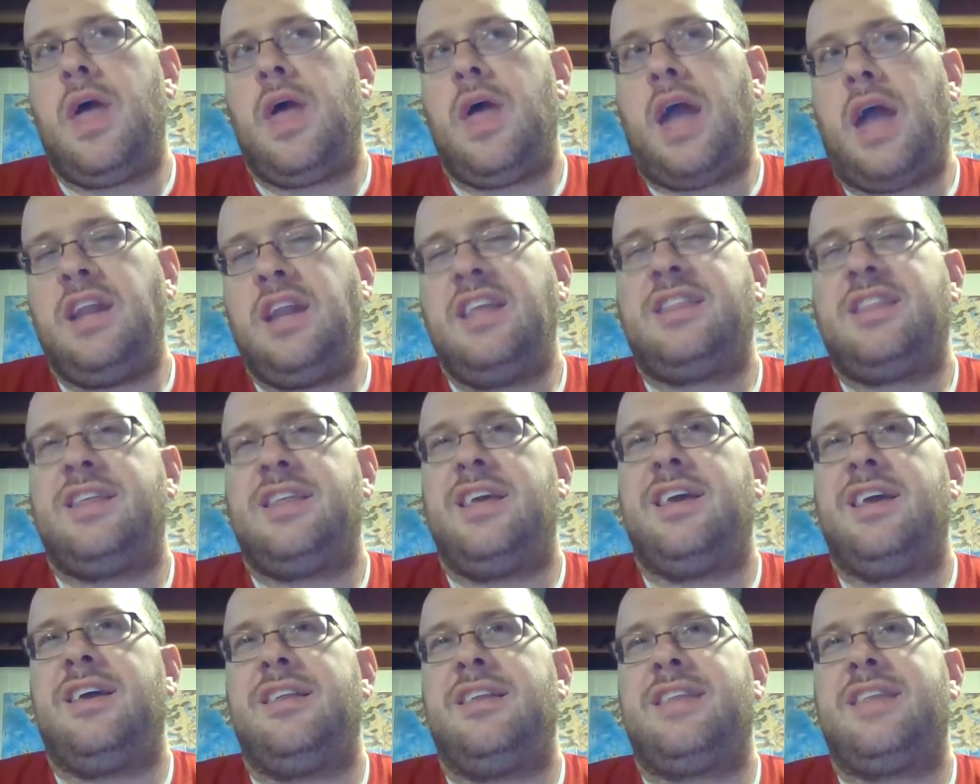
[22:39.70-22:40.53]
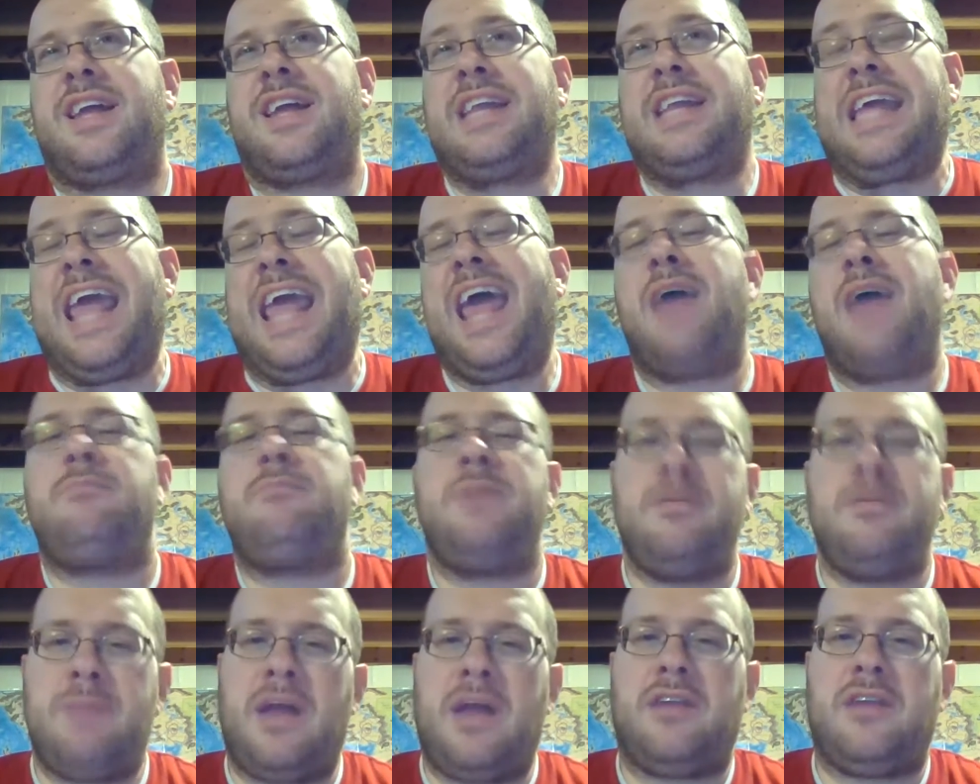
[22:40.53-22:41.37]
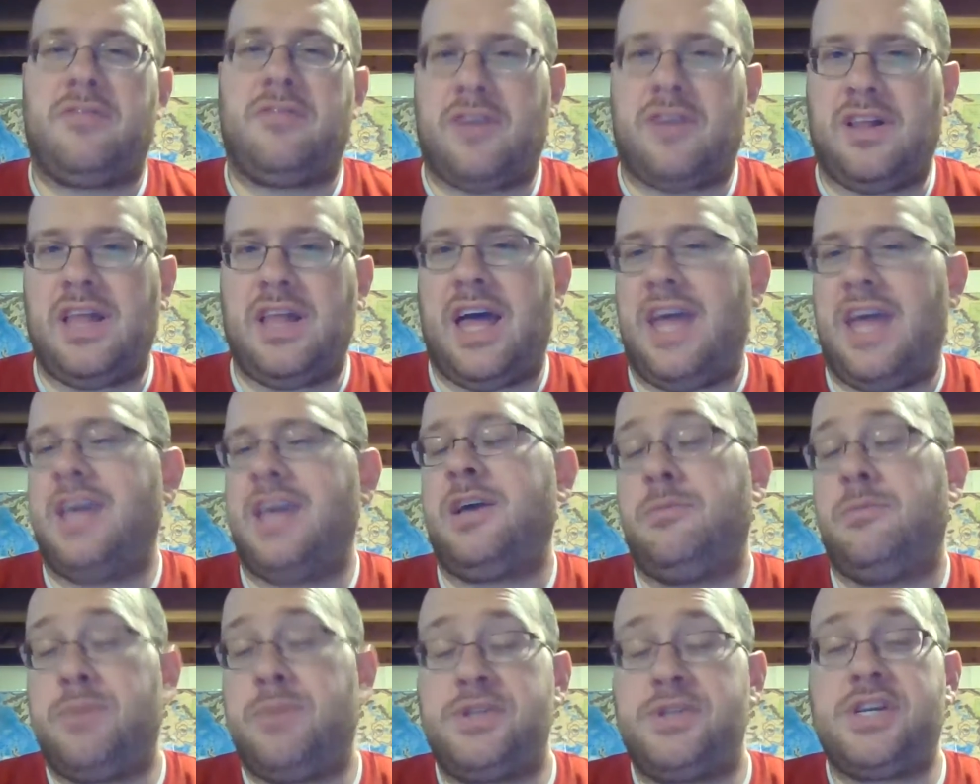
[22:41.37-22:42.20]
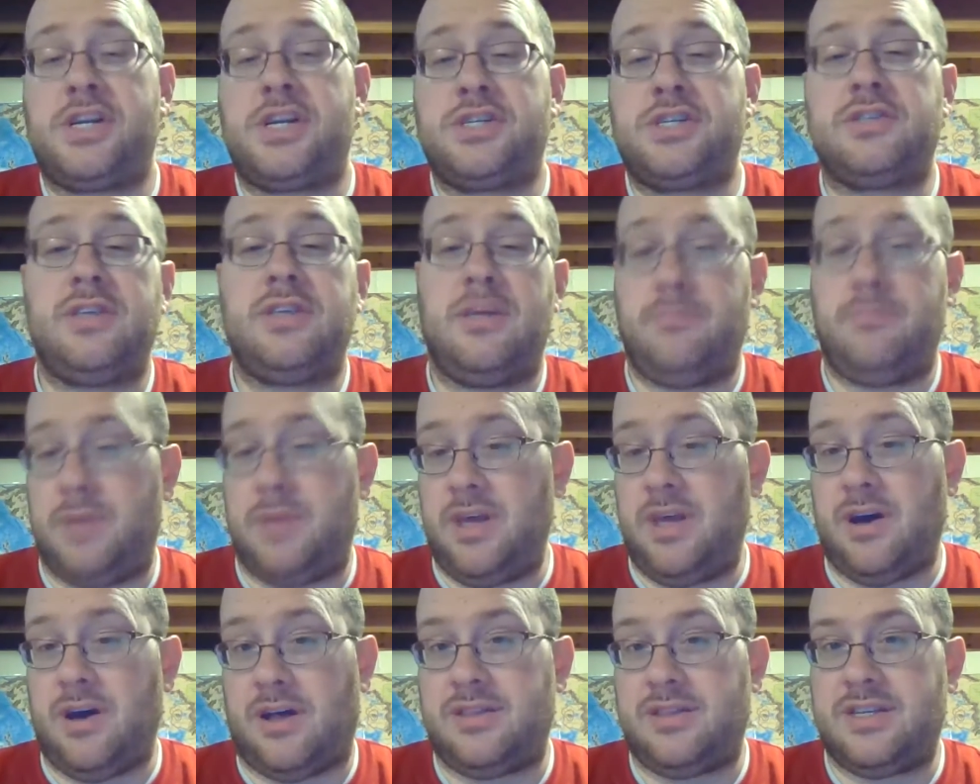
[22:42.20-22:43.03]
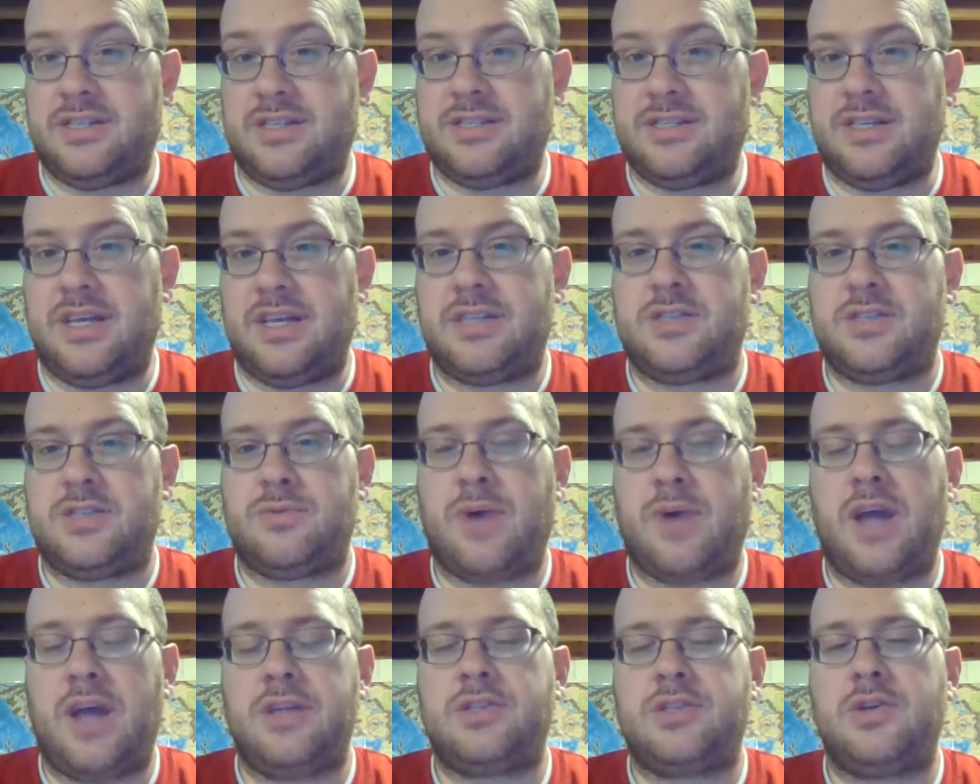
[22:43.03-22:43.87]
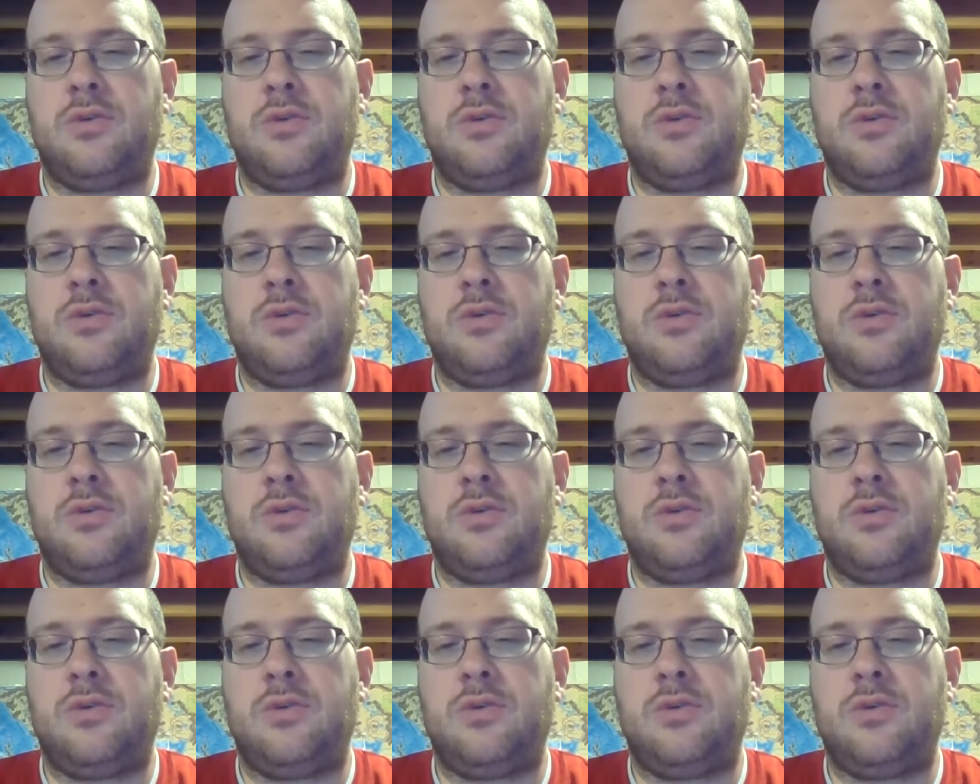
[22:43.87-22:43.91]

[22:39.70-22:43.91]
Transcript: anything that can be made of clay could potentially be on this list, right?